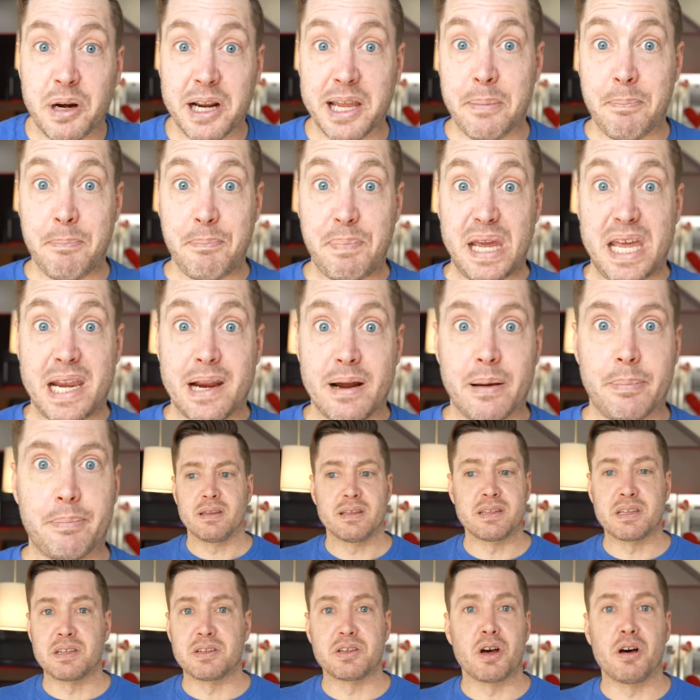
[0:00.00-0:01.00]
want to get beat up.
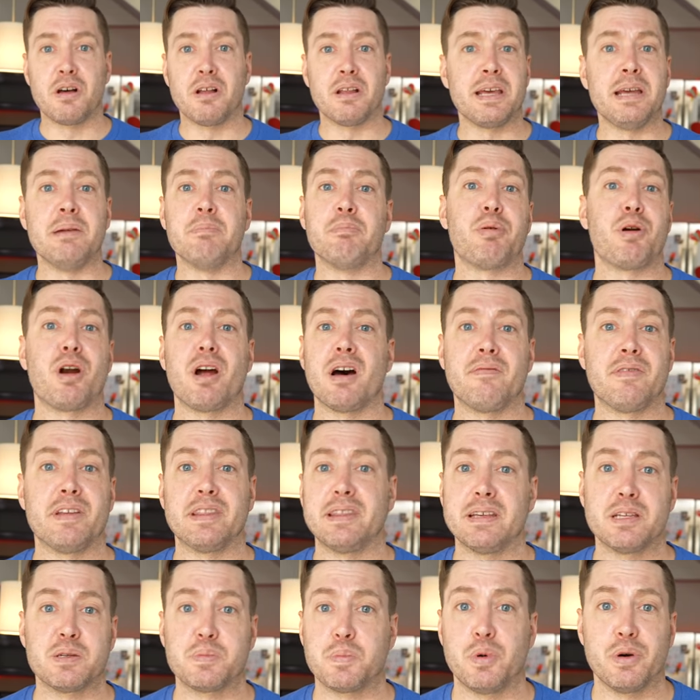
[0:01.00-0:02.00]
This is all improv at
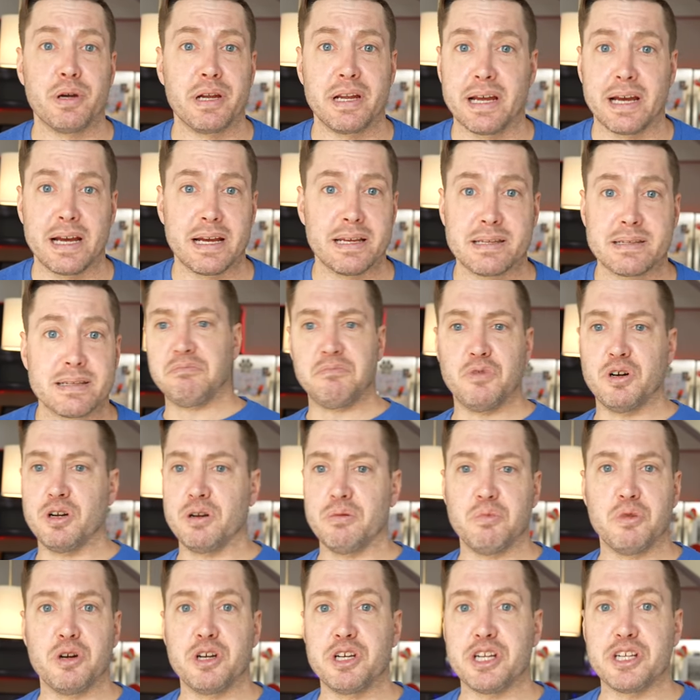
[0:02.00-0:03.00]
this point, guys. We're,
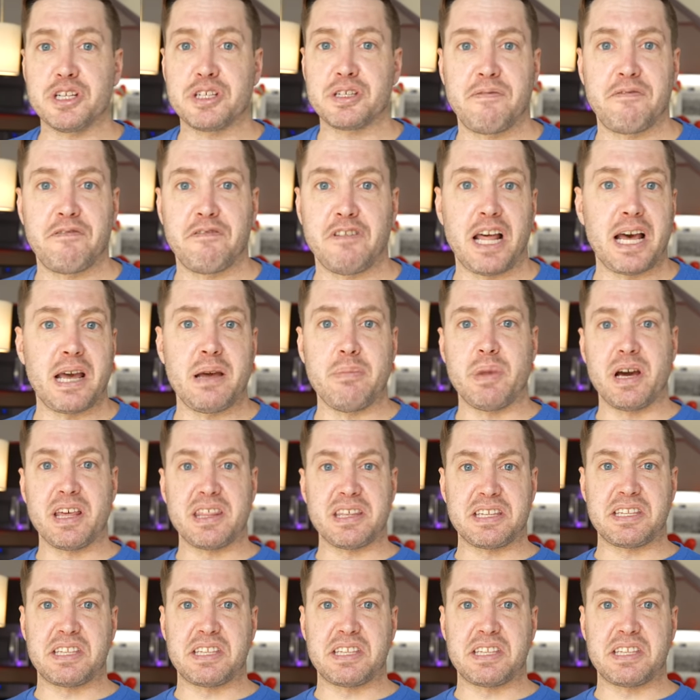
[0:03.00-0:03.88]
we're just flying by the